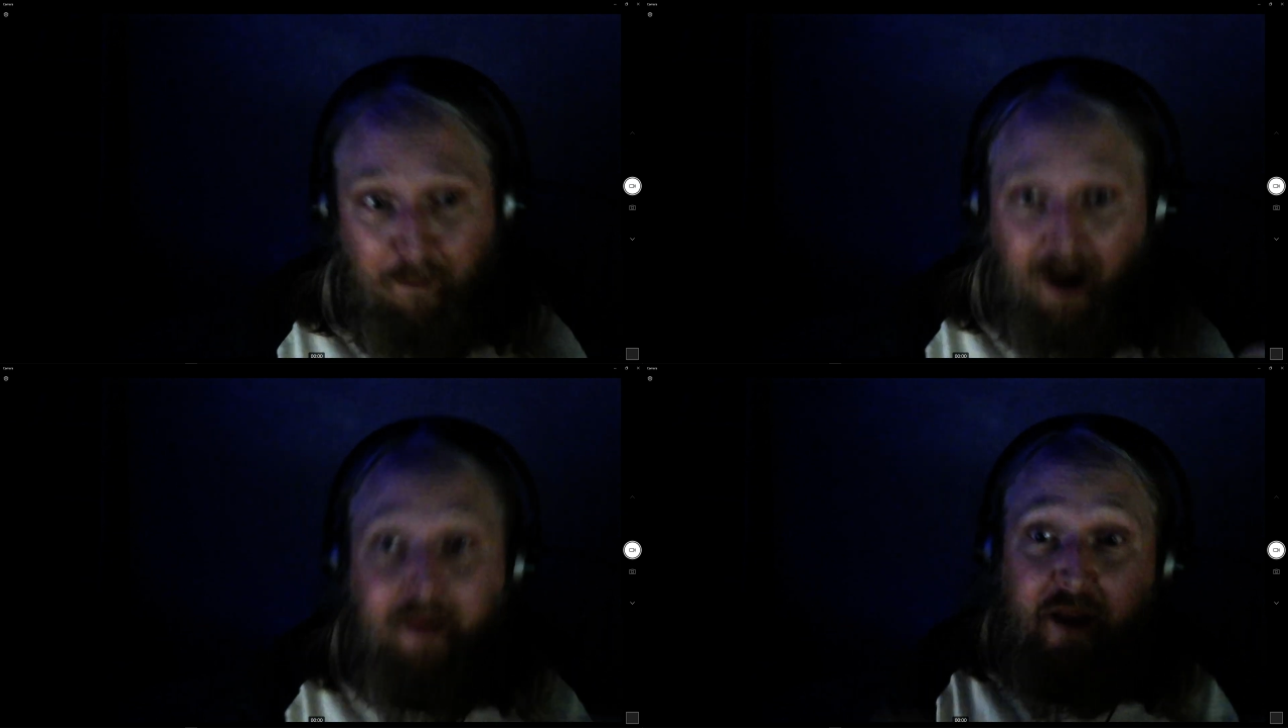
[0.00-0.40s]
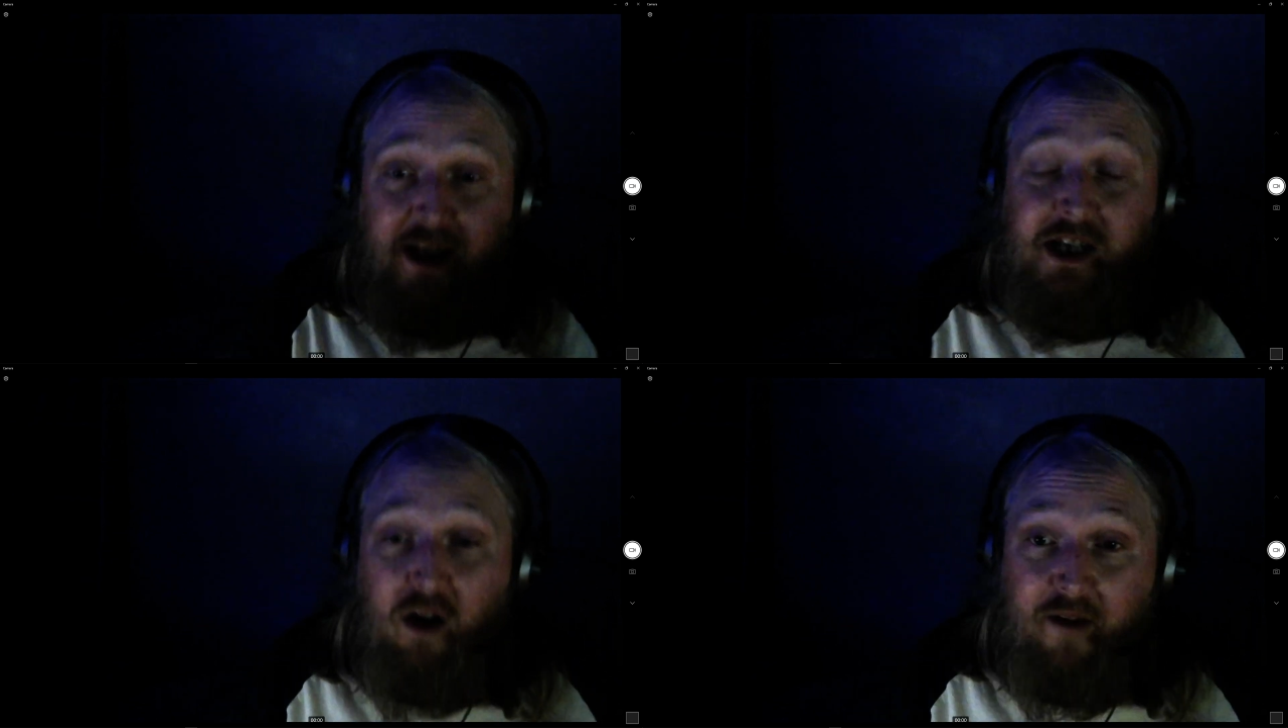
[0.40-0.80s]
And
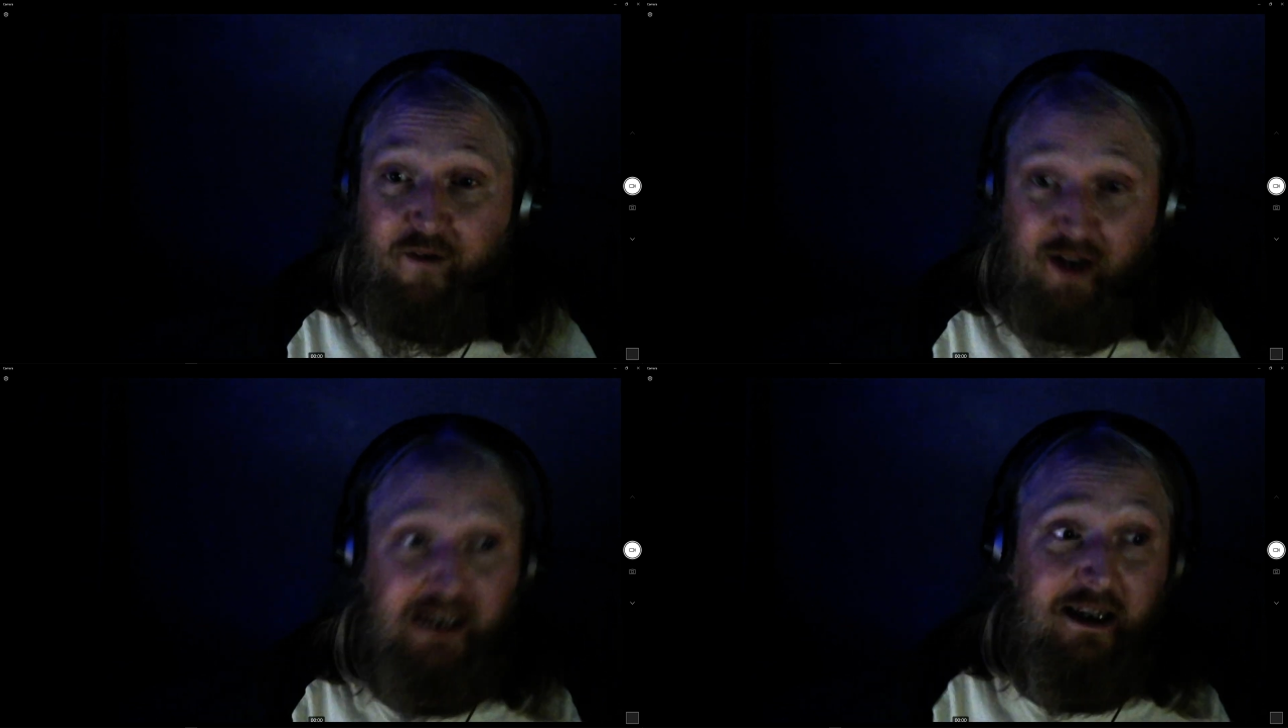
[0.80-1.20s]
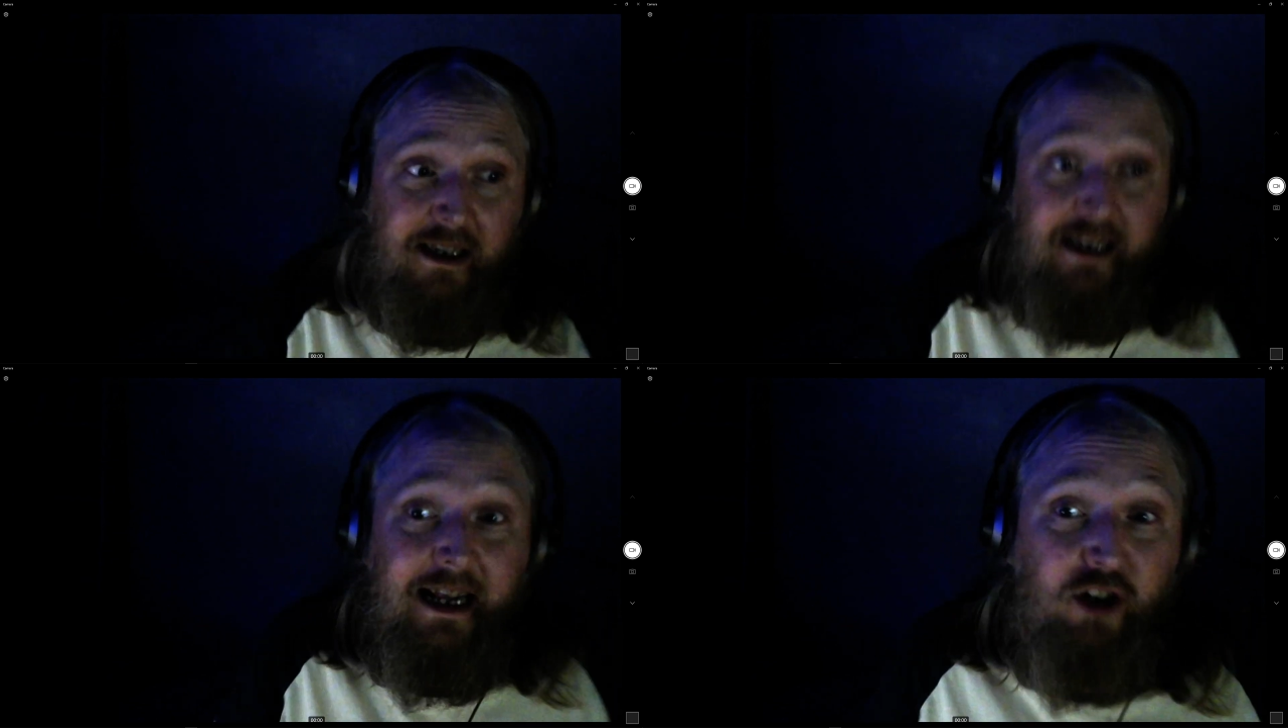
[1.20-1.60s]
this life
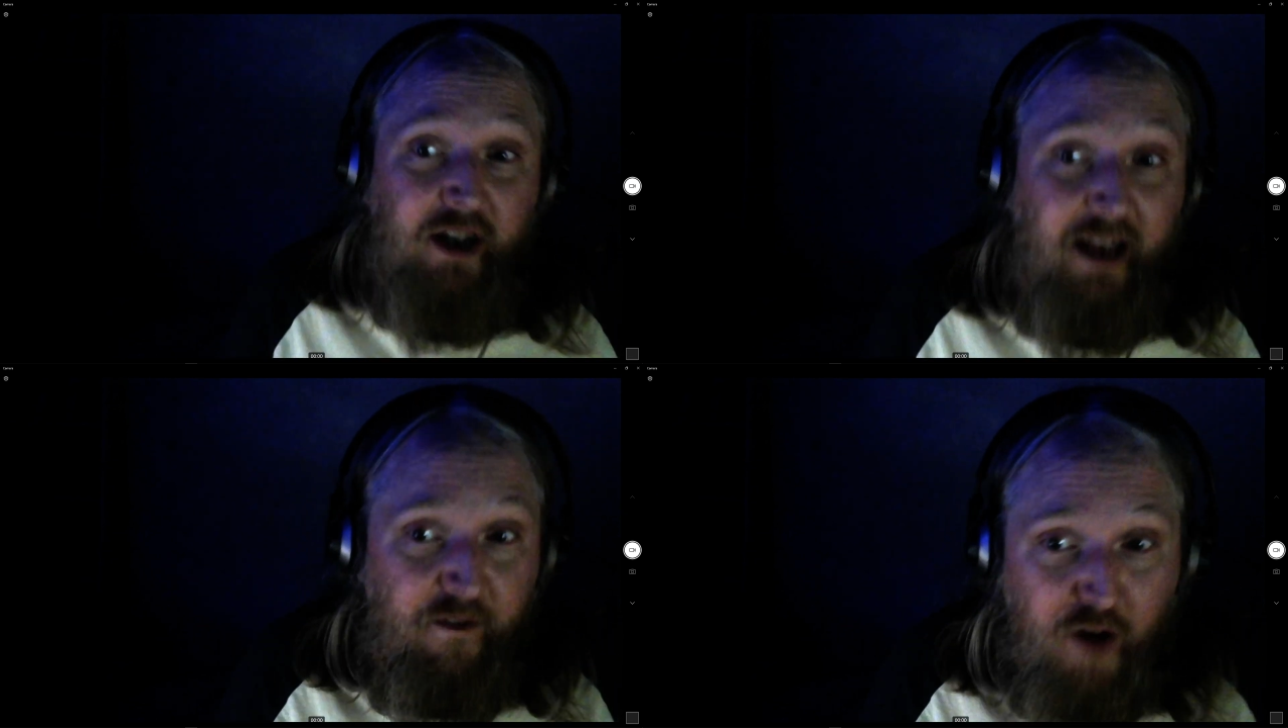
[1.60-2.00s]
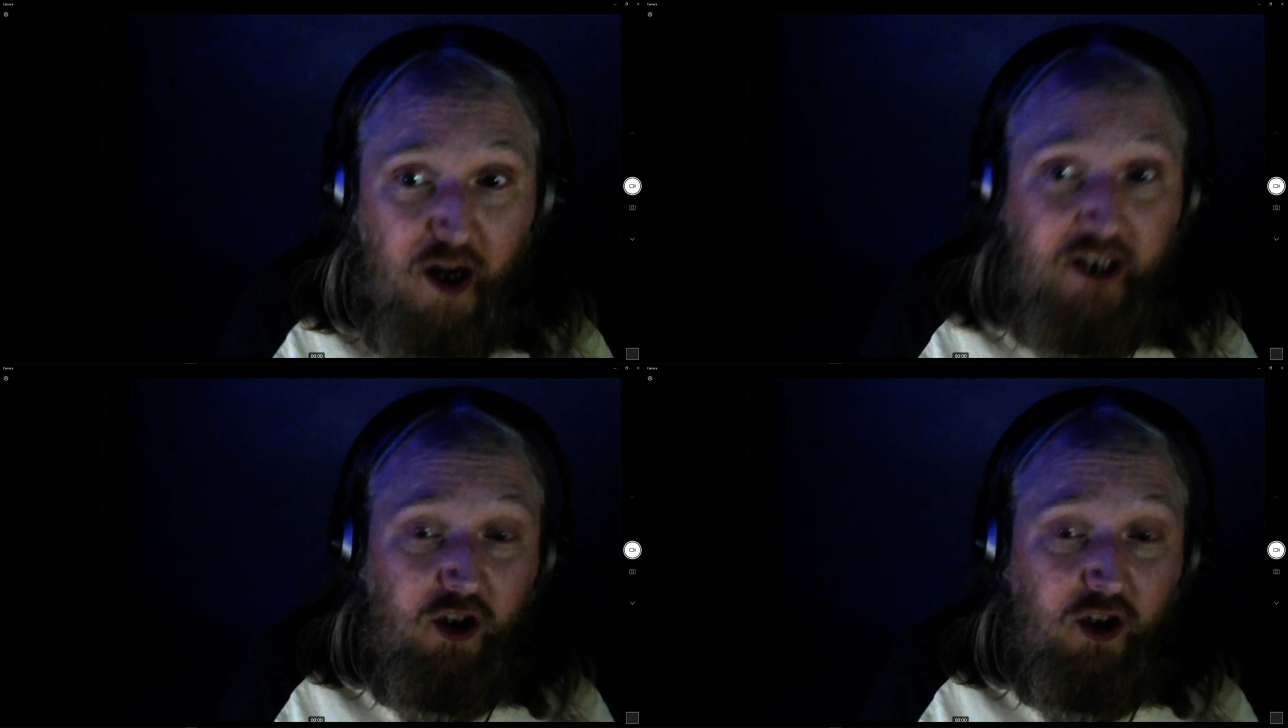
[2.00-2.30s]
is literally their first